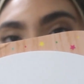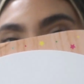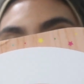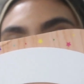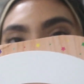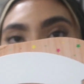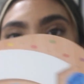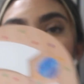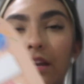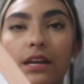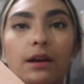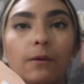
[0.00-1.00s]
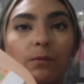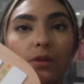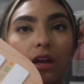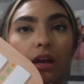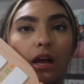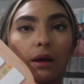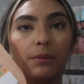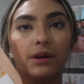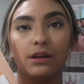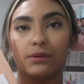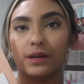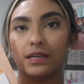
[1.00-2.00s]
it's like kind of faded now. But
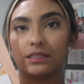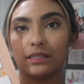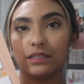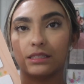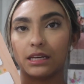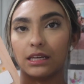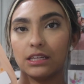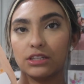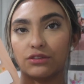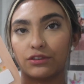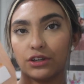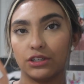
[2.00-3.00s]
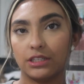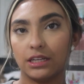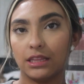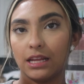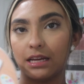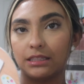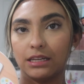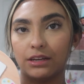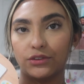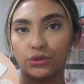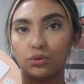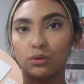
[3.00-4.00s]
anyways, it's like this first and last day
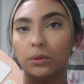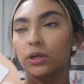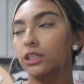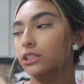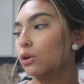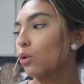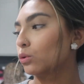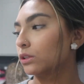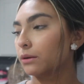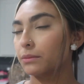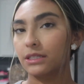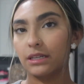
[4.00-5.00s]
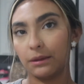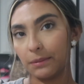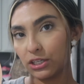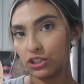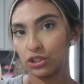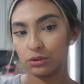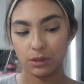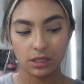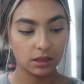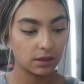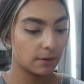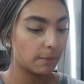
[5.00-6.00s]
of school board to hold up and take pictures
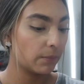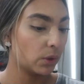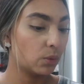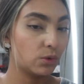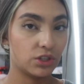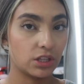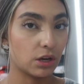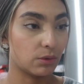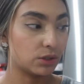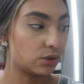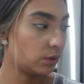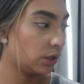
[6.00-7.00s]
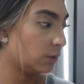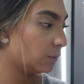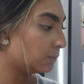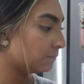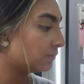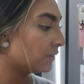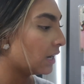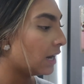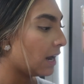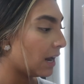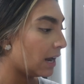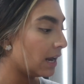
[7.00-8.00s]
with, which I thought was so cute.
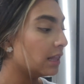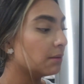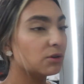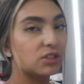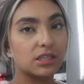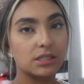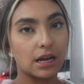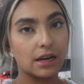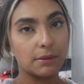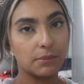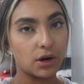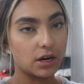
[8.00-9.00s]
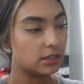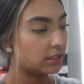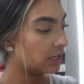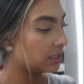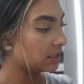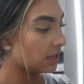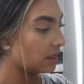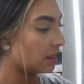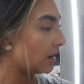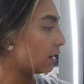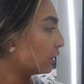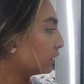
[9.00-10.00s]
And the most exciting part is
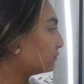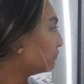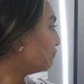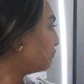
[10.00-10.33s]
their